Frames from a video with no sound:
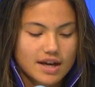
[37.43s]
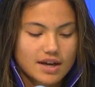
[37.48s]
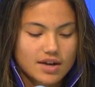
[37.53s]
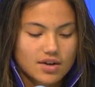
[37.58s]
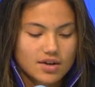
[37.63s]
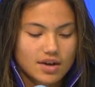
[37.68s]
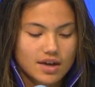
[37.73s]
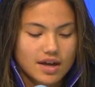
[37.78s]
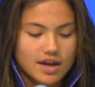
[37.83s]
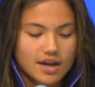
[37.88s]
I
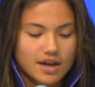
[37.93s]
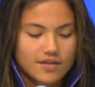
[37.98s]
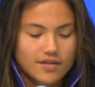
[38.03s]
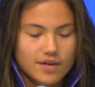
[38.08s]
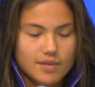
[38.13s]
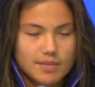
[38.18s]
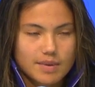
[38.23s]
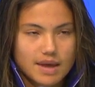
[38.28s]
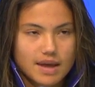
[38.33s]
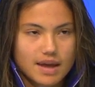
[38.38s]
don't care if
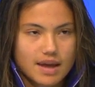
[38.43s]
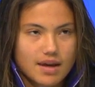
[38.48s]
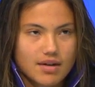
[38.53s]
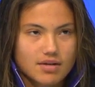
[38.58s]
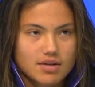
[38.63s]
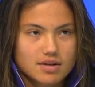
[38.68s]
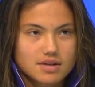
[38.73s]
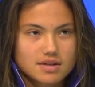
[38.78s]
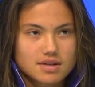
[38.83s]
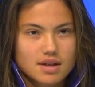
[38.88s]
I make
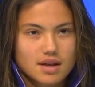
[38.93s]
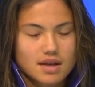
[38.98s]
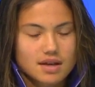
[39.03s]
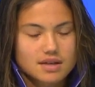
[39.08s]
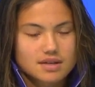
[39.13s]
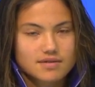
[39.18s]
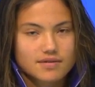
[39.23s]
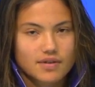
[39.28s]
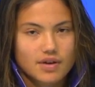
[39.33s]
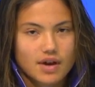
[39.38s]
errors, like
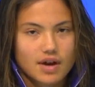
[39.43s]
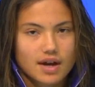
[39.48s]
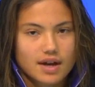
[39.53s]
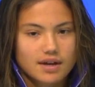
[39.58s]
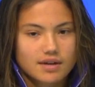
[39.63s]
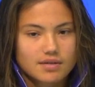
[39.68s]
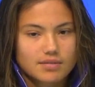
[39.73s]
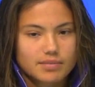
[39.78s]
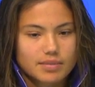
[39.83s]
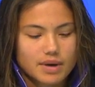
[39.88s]
it's
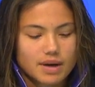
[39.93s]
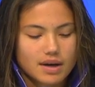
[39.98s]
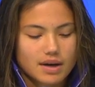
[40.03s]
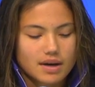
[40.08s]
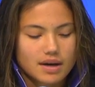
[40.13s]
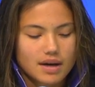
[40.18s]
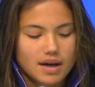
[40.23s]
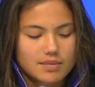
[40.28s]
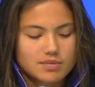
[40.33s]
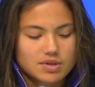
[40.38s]
fine,
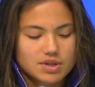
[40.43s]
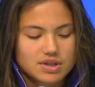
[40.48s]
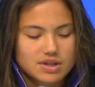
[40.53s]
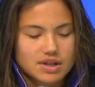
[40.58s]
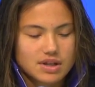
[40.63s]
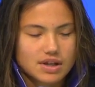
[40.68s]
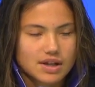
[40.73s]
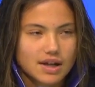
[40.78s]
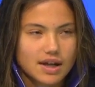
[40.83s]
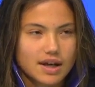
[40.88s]
but I'm just
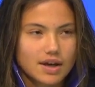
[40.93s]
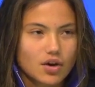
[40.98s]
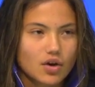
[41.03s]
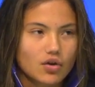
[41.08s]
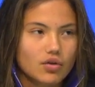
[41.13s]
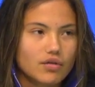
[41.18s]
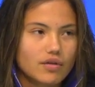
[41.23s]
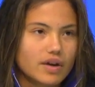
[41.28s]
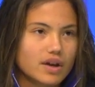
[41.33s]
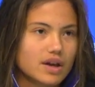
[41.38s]
gonna like
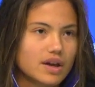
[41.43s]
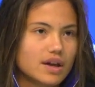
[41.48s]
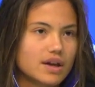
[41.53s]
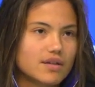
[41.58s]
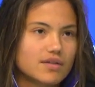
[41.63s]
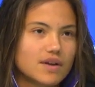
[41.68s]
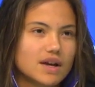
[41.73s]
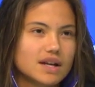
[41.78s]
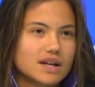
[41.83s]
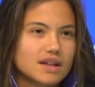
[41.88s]
overhit
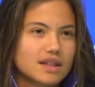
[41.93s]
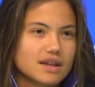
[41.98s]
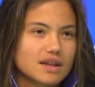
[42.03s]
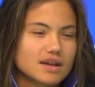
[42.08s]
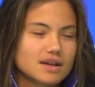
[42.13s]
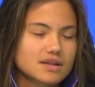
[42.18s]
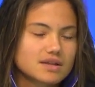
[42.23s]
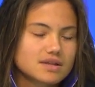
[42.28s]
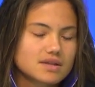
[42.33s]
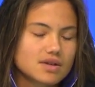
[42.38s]
if
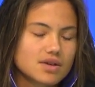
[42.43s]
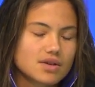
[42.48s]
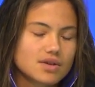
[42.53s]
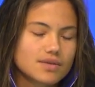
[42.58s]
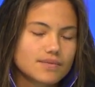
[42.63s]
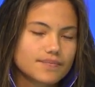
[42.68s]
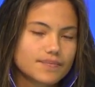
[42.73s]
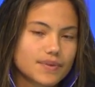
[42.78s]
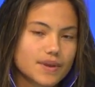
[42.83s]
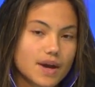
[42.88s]
anything.
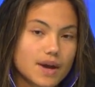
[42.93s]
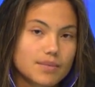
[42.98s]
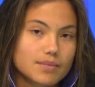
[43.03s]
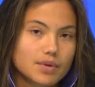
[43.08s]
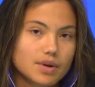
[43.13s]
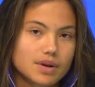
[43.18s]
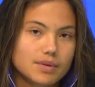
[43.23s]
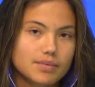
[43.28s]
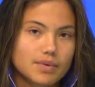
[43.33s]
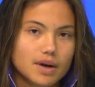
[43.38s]
So I'm
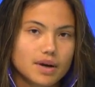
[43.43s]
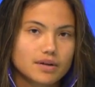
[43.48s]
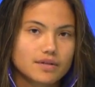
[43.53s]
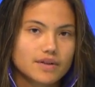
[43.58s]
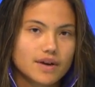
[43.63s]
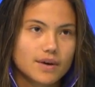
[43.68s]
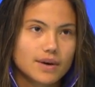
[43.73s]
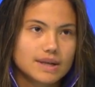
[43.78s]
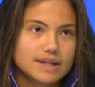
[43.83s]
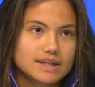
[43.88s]
pretty proud of
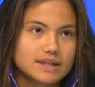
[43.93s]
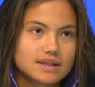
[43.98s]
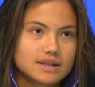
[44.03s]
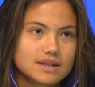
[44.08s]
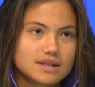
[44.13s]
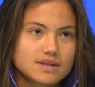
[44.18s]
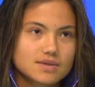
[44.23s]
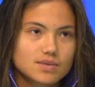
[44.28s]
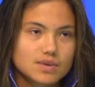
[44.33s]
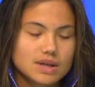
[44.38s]
how I did
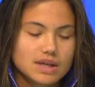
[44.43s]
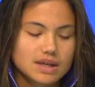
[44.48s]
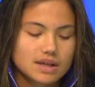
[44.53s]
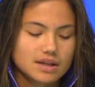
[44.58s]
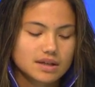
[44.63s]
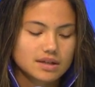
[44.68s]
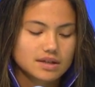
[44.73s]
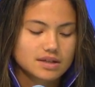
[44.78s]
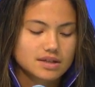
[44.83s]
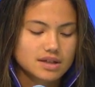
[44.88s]
this week,
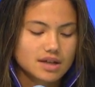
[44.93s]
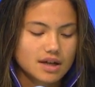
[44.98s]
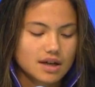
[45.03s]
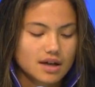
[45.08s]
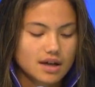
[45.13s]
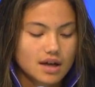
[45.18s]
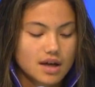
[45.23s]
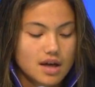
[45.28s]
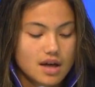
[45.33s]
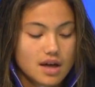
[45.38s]
and
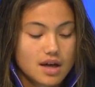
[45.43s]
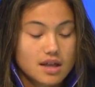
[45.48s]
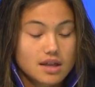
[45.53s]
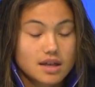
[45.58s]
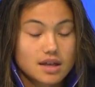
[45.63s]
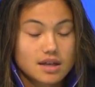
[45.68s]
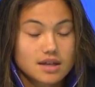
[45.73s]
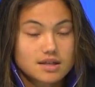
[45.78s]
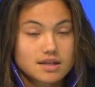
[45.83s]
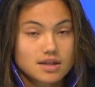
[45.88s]
I
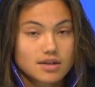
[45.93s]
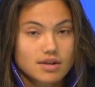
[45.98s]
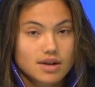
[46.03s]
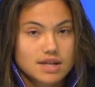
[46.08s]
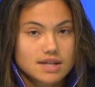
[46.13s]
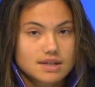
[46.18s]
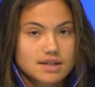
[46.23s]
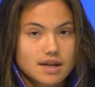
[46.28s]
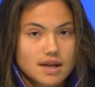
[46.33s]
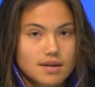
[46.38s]
think it's a
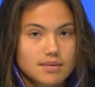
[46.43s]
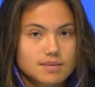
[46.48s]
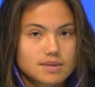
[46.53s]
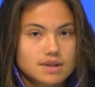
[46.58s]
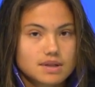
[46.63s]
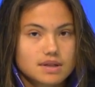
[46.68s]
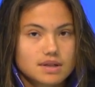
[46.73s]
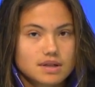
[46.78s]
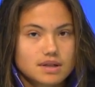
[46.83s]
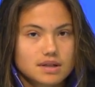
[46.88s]
great step
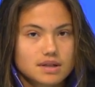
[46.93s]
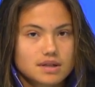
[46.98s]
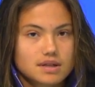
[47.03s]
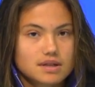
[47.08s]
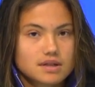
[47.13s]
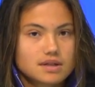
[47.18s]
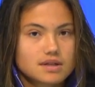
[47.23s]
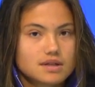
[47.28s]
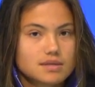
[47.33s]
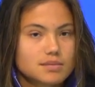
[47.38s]
to
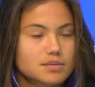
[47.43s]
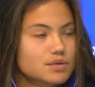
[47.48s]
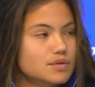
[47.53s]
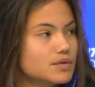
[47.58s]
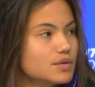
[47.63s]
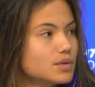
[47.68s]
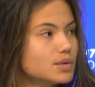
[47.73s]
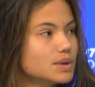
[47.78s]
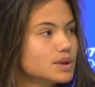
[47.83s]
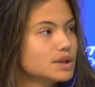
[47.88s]
move
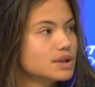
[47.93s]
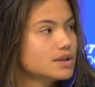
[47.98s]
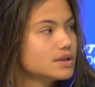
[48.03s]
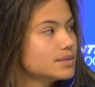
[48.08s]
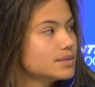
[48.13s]
forward.